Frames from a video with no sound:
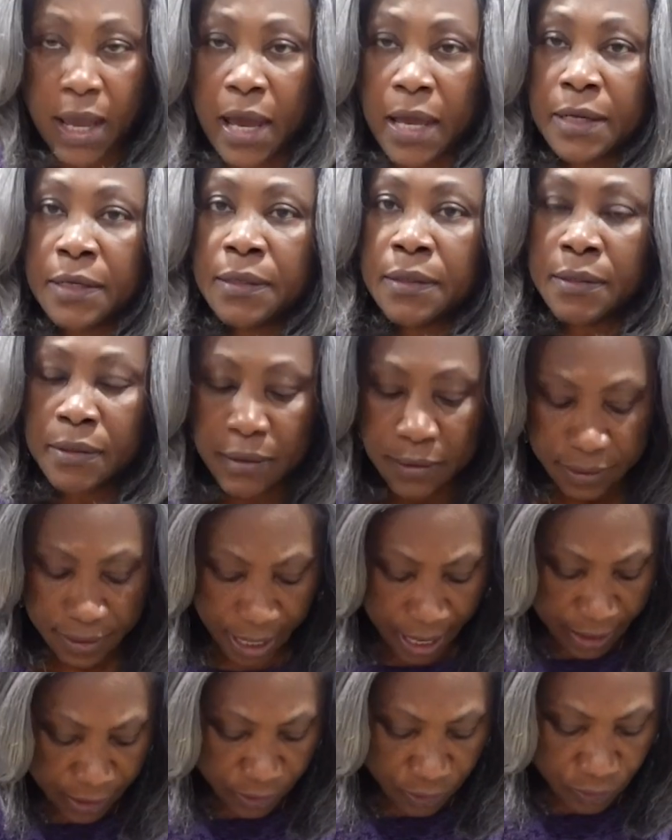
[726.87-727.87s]
And
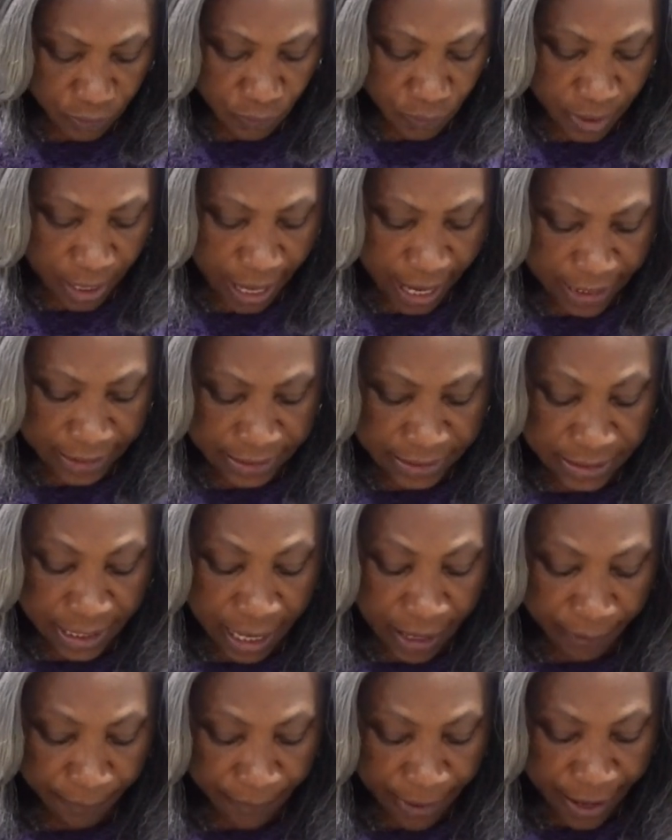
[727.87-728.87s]
thank you, guys.
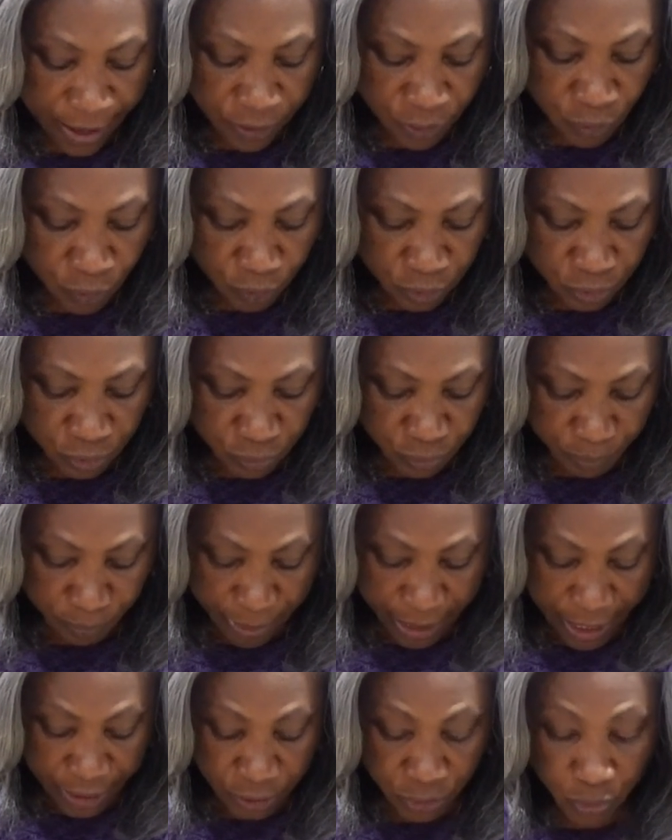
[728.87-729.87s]
Thank my
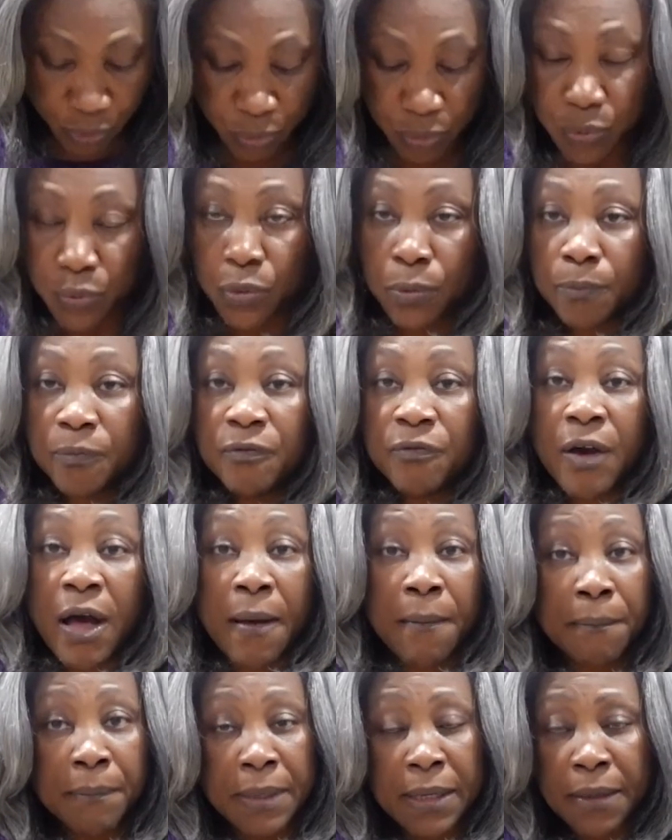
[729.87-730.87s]
YouTube
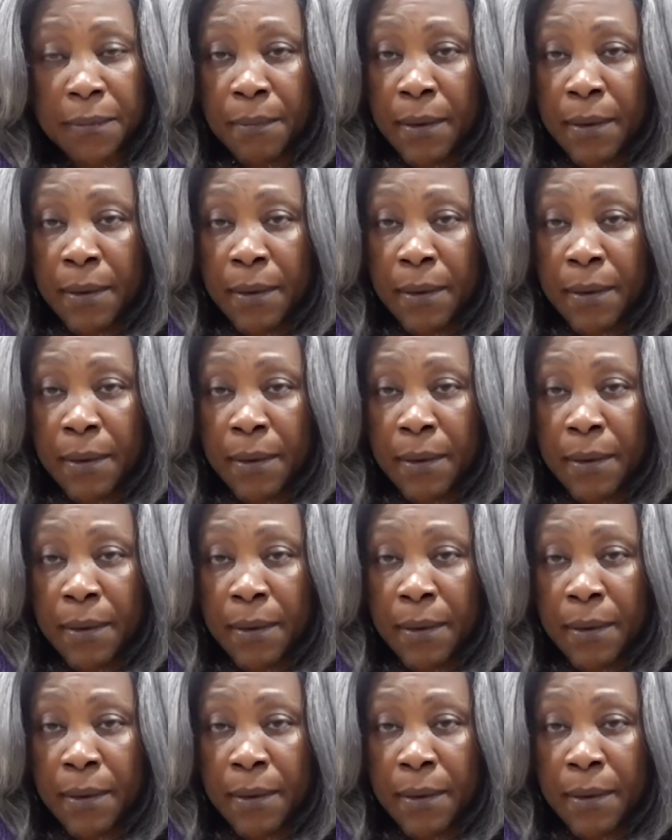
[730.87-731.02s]
family,